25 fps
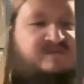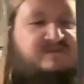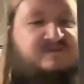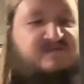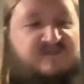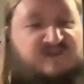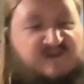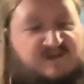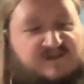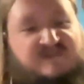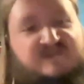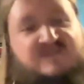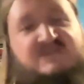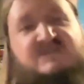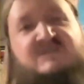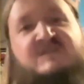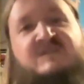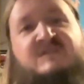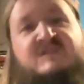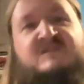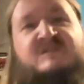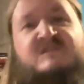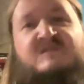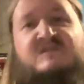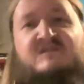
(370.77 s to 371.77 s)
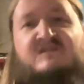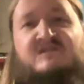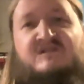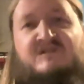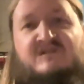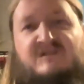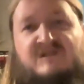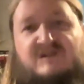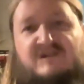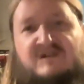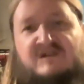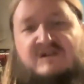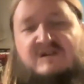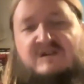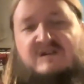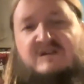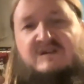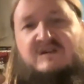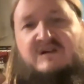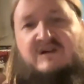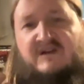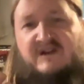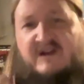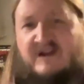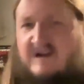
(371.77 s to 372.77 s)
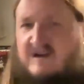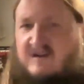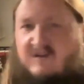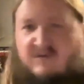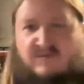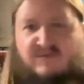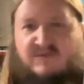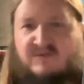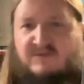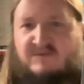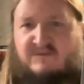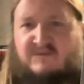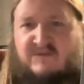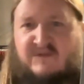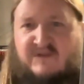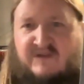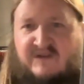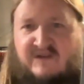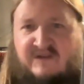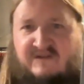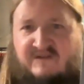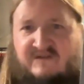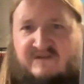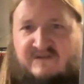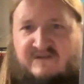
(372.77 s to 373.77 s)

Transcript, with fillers: Just an album that